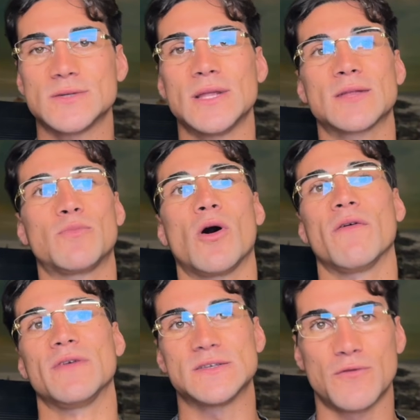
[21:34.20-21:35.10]
net
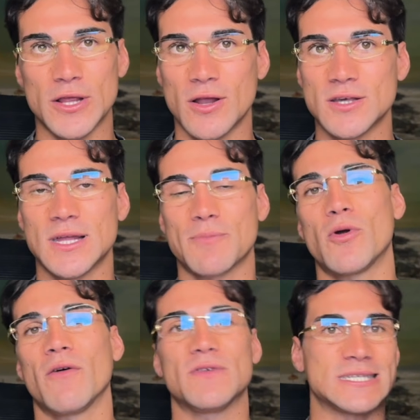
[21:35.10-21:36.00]
profits, $40 net
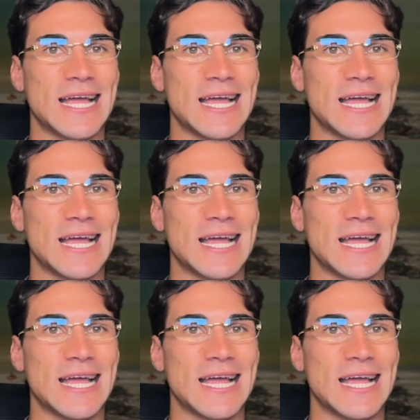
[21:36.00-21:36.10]
profits,